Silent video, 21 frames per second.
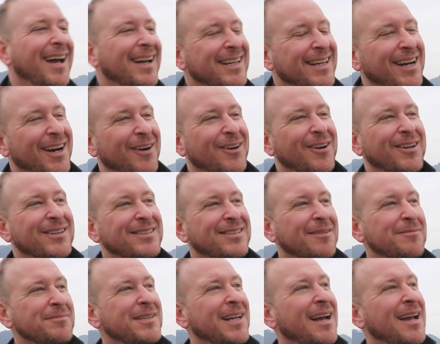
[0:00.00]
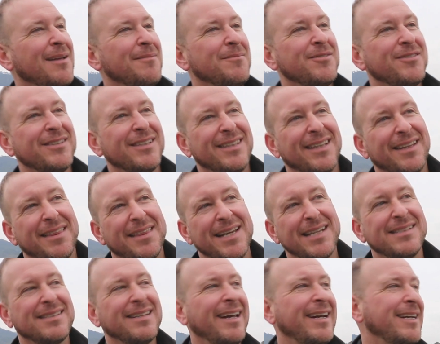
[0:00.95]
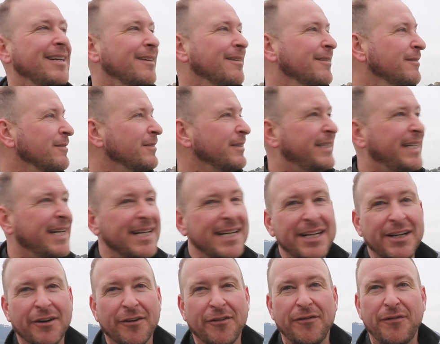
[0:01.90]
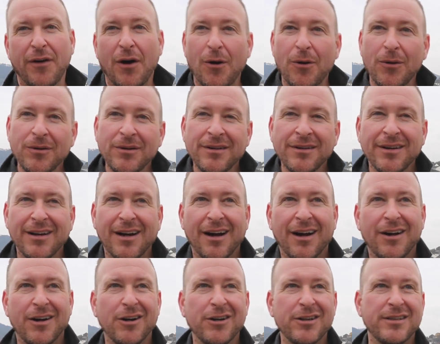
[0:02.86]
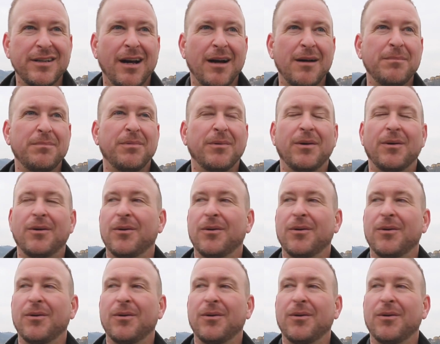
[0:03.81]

You know, sometimes things like getting your phone hooked up,